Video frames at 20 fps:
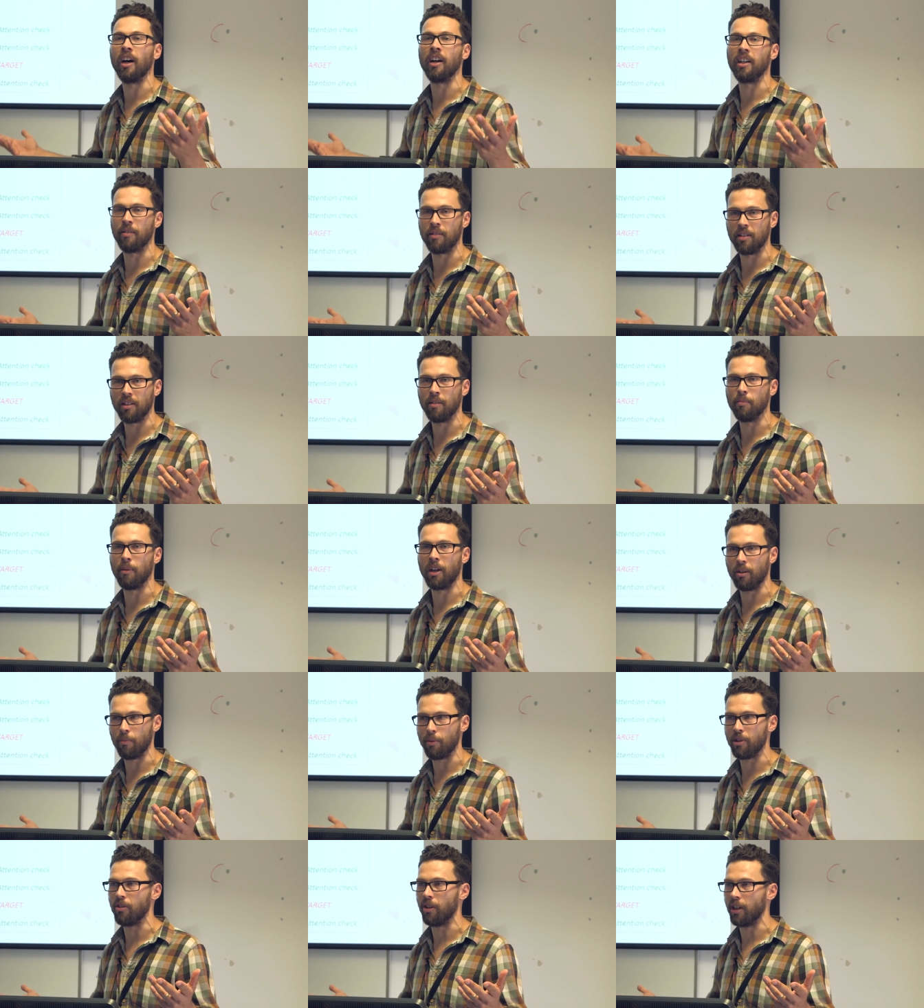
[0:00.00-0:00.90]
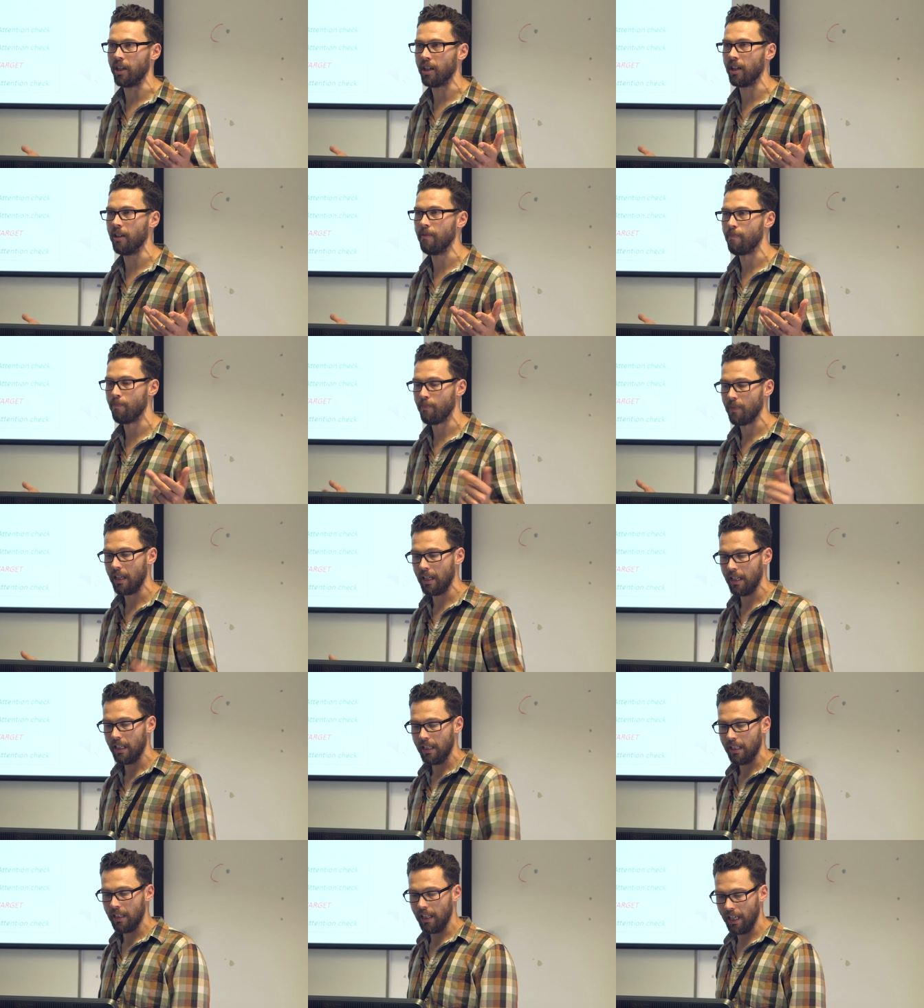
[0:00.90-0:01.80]
You might not be drunk,
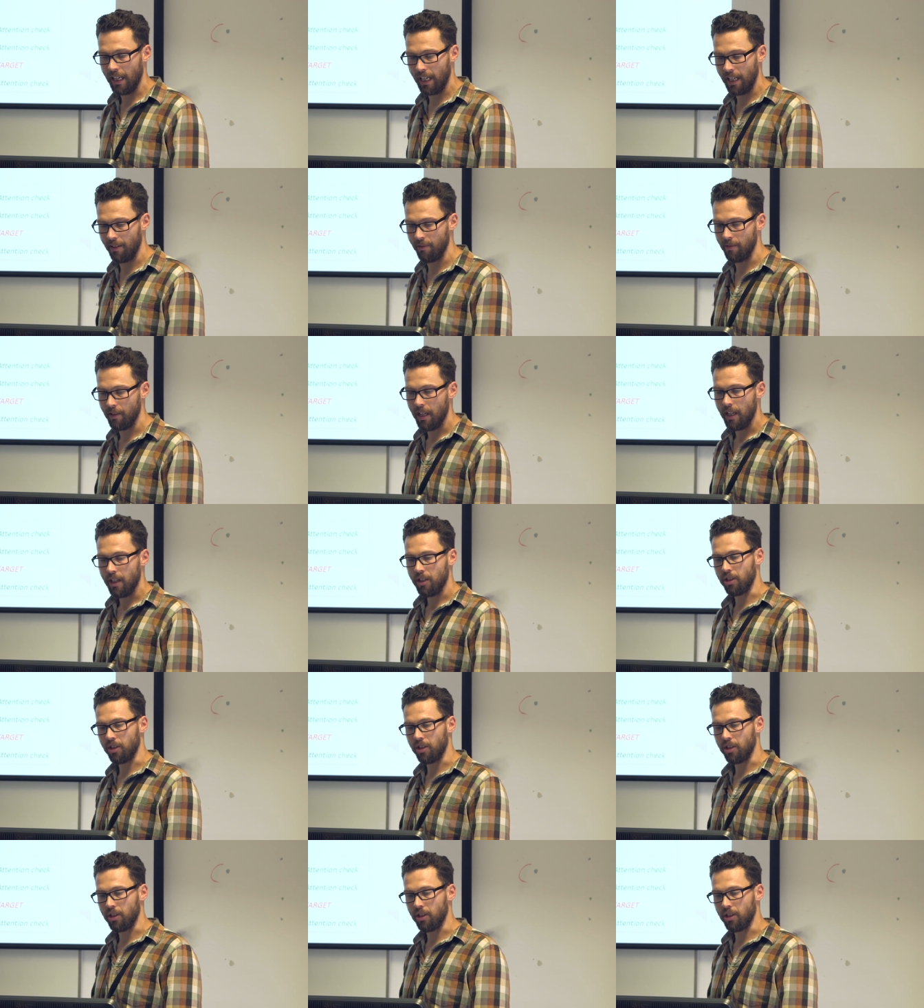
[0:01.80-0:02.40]
yeah?